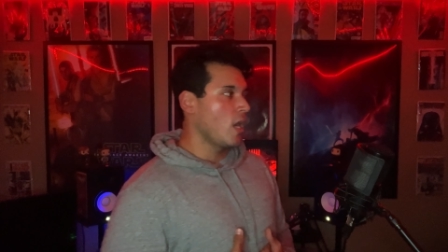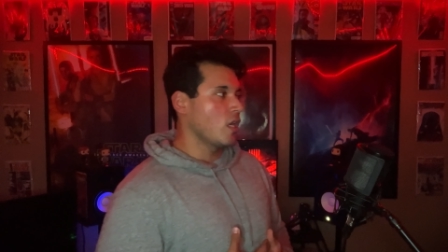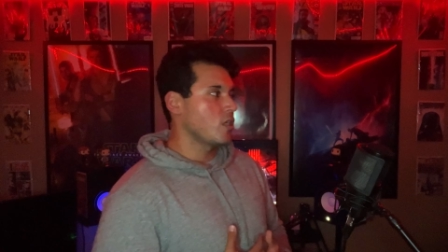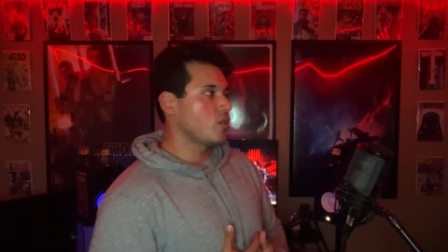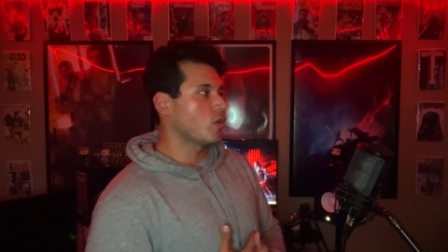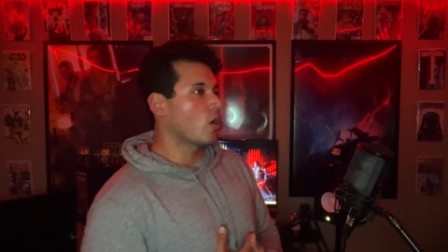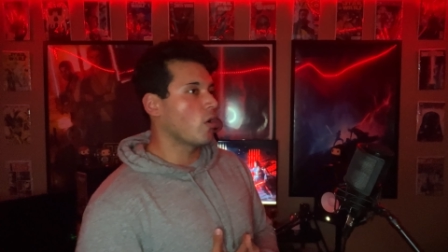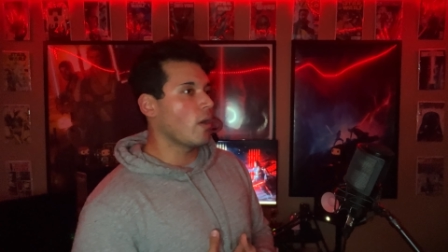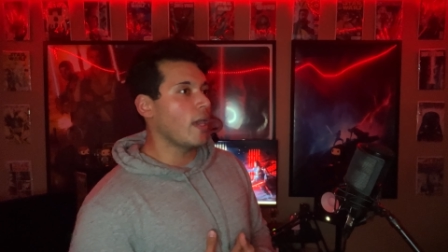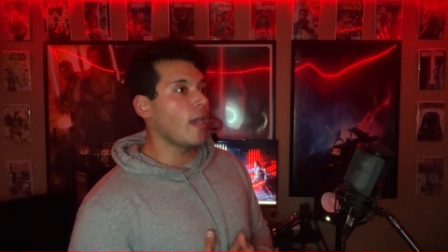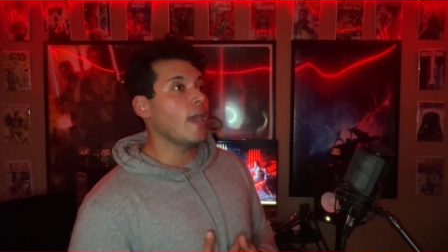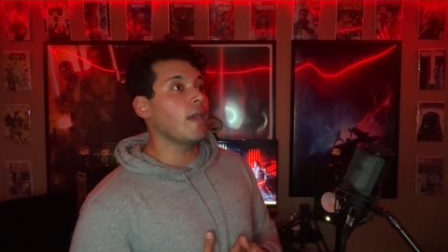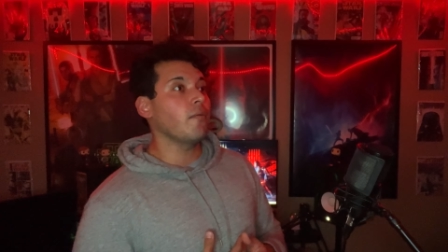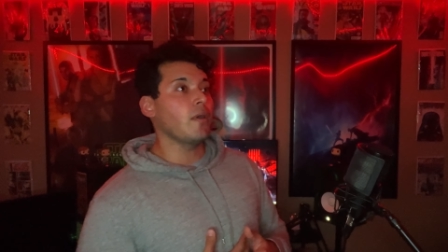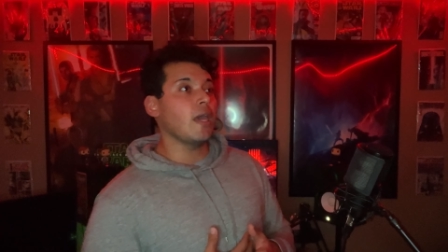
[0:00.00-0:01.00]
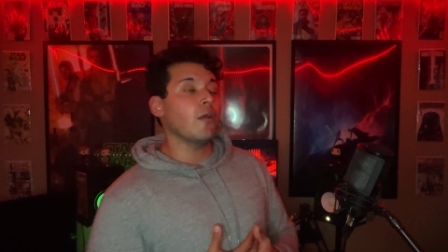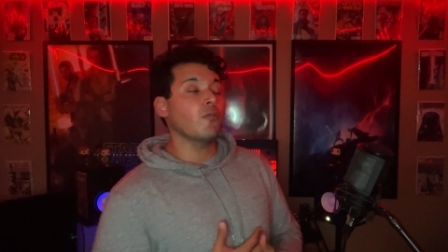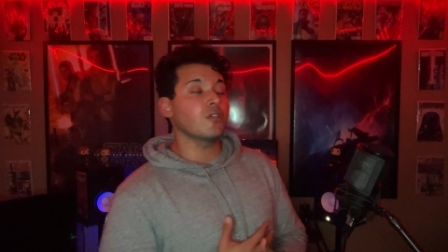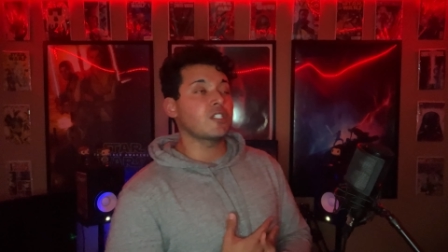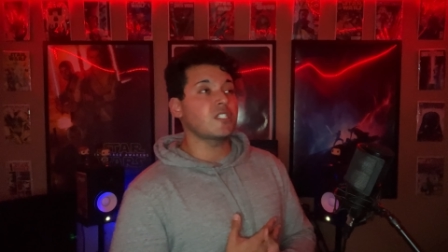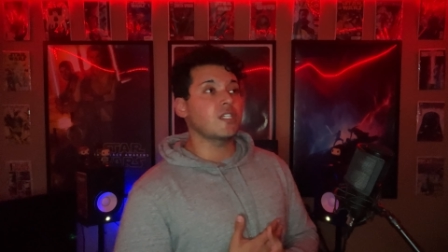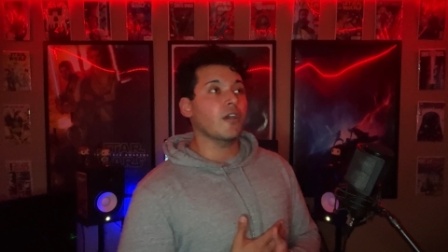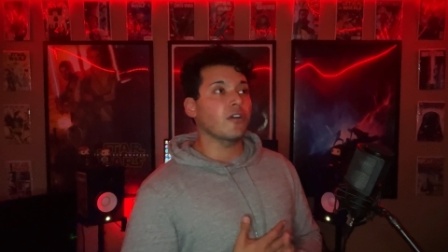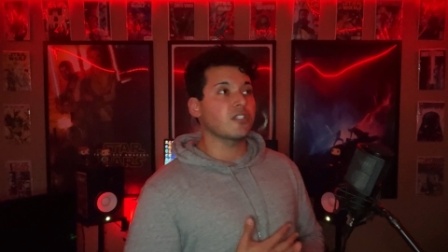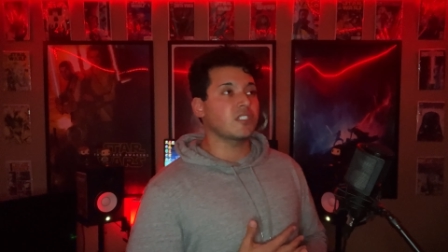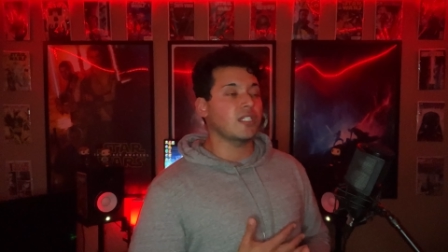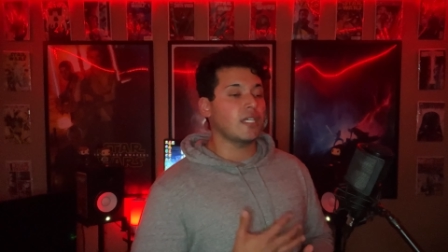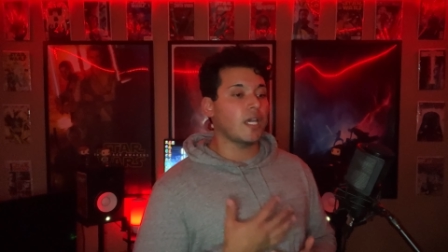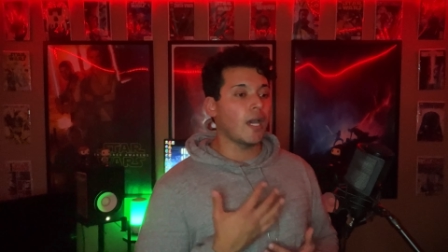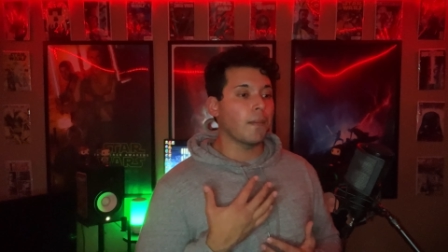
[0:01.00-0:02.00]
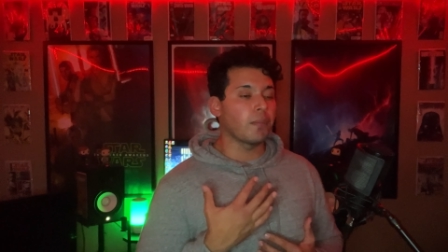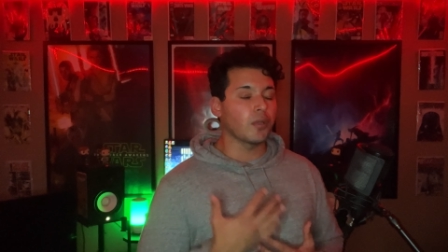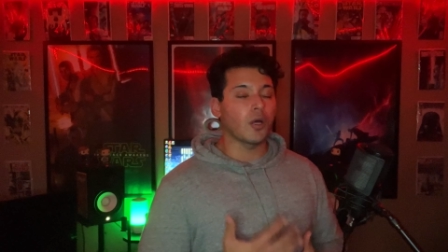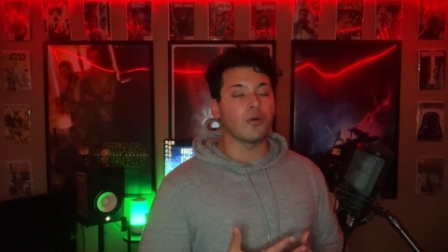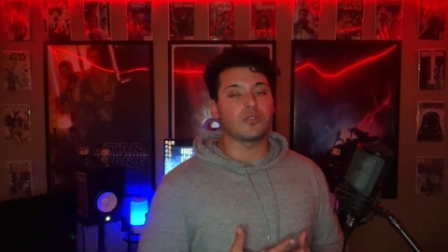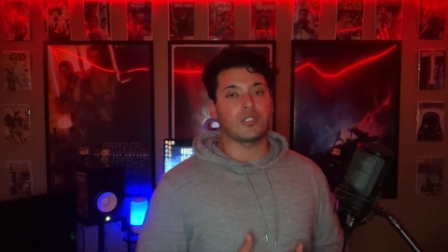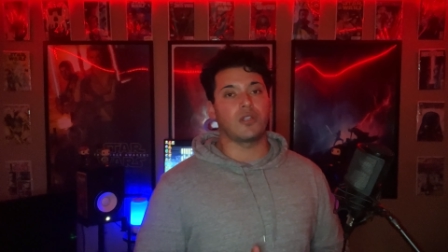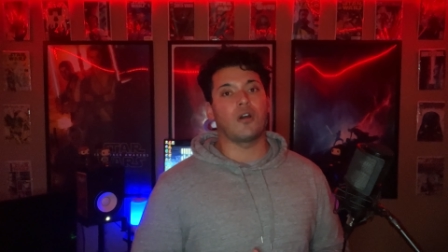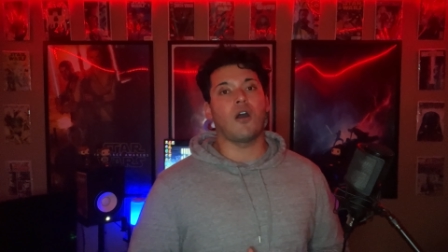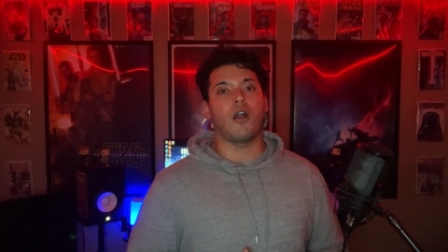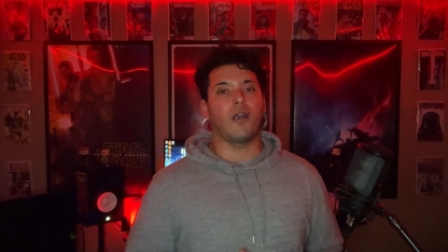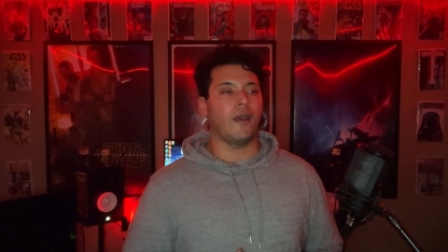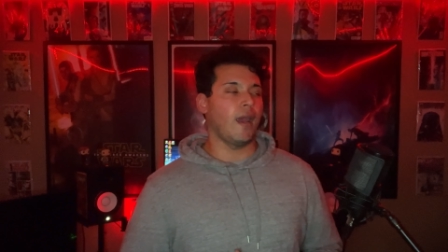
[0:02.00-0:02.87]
You know, it, it, it was seriously a blow to the heart.